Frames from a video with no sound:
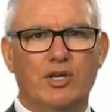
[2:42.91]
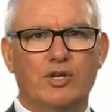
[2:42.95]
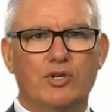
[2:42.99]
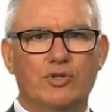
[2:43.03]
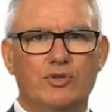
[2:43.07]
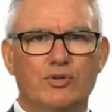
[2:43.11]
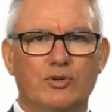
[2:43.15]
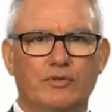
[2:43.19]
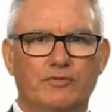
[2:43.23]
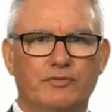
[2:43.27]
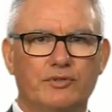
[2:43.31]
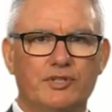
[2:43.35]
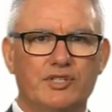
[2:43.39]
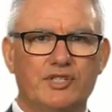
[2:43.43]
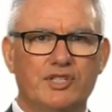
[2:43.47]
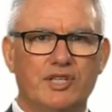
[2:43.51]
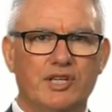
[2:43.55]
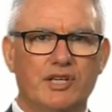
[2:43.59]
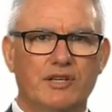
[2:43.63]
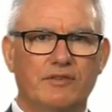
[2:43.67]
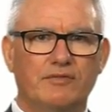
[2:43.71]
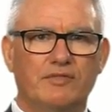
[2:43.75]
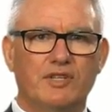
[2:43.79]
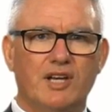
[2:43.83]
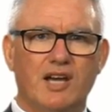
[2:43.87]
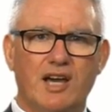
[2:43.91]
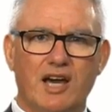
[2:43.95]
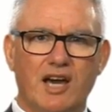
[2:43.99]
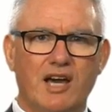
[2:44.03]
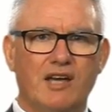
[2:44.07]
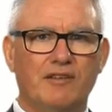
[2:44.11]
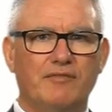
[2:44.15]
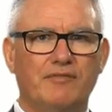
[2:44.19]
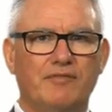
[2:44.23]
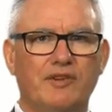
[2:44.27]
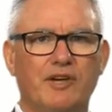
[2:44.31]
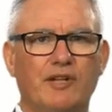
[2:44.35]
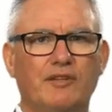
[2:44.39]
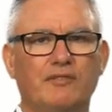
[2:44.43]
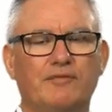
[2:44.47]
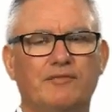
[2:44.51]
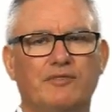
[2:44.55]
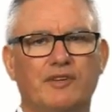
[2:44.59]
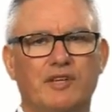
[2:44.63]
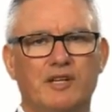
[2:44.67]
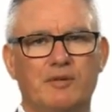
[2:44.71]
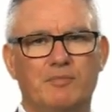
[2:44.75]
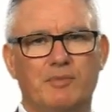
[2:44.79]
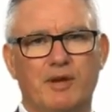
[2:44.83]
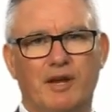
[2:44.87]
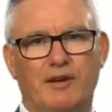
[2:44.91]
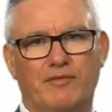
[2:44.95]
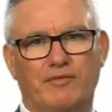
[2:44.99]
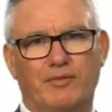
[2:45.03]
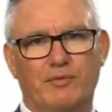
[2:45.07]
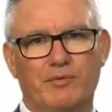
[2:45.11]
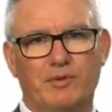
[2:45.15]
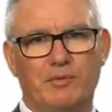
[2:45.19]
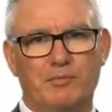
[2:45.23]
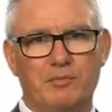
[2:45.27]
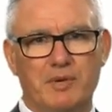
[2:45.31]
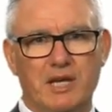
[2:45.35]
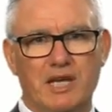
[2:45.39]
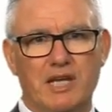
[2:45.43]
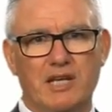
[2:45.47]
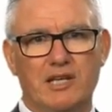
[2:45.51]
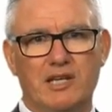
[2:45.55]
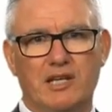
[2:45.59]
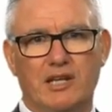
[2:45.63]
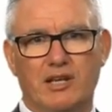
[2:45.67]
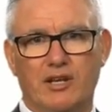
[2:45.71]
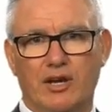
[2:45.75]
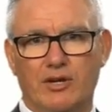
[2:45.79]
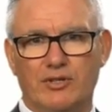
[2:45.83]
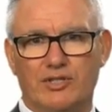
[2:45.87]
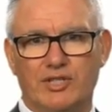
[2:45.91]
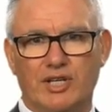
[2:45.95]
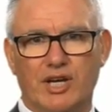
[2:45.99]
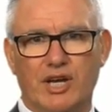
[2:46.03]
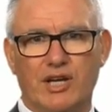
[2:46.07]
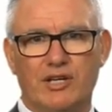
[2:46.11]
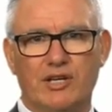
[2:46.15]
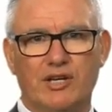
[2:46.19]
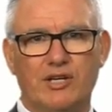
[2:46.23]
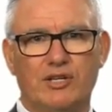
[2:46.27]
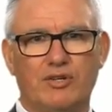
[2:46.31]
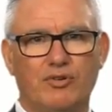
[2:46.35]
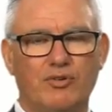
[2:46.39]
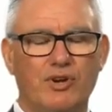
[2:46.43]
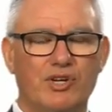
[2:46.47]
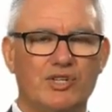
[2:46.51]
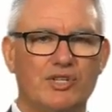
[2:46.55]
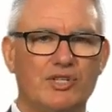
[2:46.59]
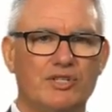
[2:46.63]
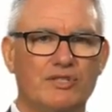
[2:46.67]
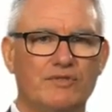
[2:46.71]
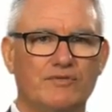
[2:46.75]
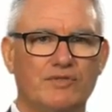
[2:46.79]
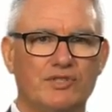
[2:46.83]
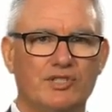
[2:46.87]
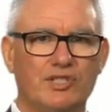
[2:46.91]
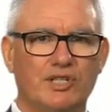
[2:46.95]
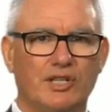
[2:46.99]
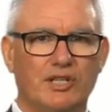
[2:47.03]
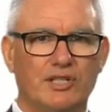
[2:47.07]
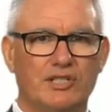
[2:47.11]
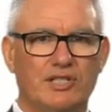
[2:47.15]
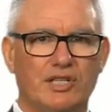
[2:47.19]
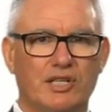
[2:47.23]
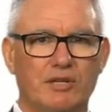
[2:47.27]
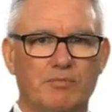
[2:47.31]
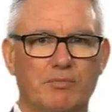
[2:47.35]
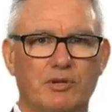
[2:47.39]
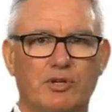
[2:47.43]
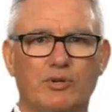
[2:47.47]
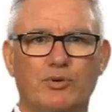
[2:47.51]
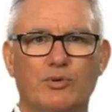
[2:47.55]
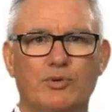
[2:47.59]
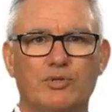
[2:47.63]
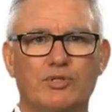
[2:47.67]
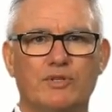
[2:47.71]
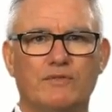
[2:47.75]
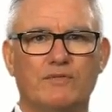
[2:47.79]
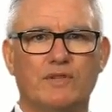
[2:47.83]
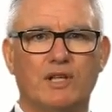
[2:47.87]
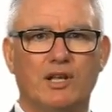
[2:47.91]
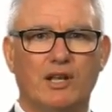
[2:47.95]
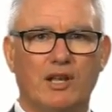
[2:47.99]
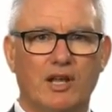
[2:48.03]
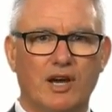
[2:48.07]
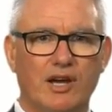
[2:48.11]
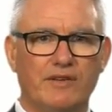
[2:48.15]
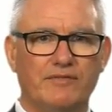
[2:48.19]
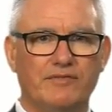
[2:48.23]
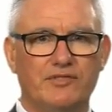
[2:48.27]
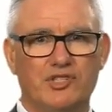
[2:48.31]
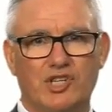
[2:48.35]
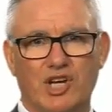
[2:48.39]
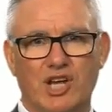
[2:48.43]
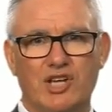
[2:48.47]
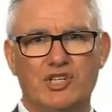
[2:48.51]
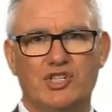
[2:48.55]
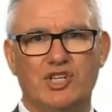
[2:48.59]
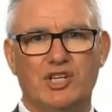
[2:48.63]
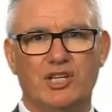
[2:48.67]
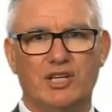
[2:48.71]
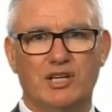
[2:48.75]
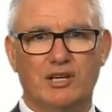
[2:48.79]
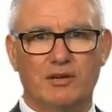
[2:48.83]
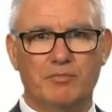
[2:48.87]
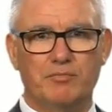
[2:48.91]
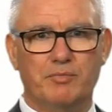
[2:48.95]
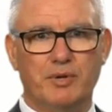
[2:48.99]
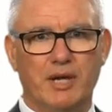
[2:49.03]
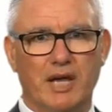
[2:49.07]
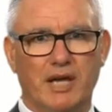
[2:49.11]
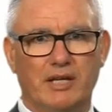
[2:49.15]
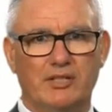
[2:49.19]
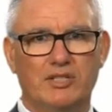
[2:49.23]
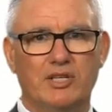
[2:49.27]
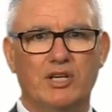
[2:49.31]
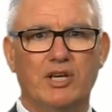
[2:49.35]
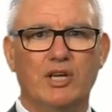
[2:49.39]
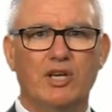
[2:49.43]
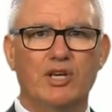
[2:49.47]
you have received heartfelt feedback from the men in Otago Corrections Facility because of the life-changing impact